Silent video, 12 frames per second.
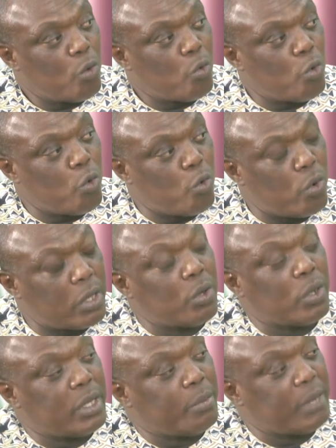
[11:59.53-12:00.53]

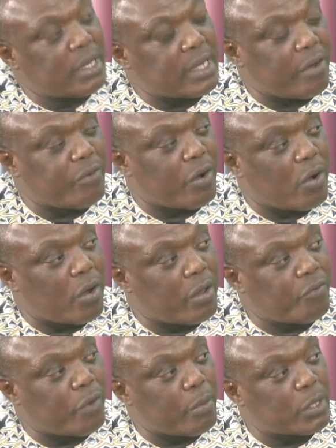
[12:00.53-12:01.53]
the Minister
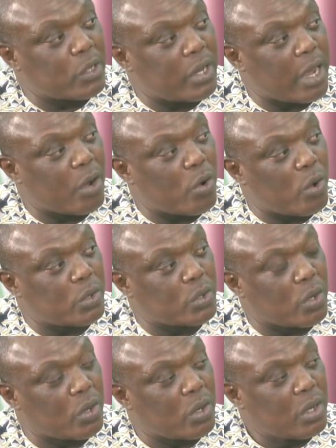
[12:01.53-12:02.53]
for Information and
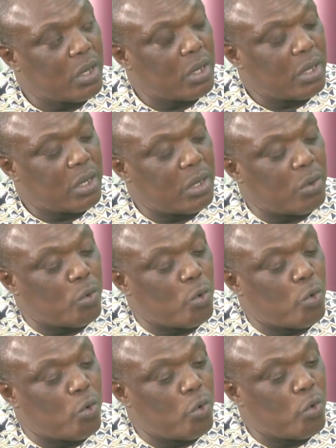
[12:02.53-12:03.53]
Culture,
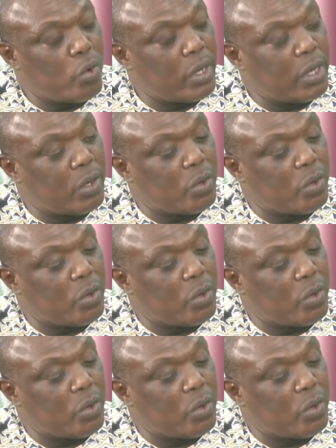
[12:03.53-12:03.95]
who,